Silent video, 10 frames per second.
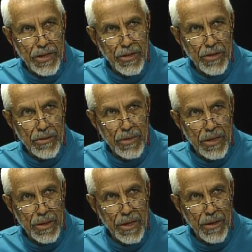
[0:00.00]
Can you hear me
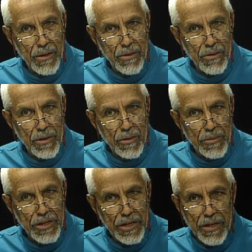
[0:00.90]
in there? Good, we'll
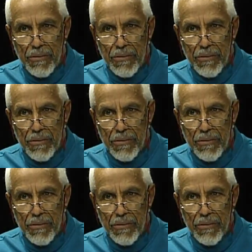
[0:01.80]
be taking a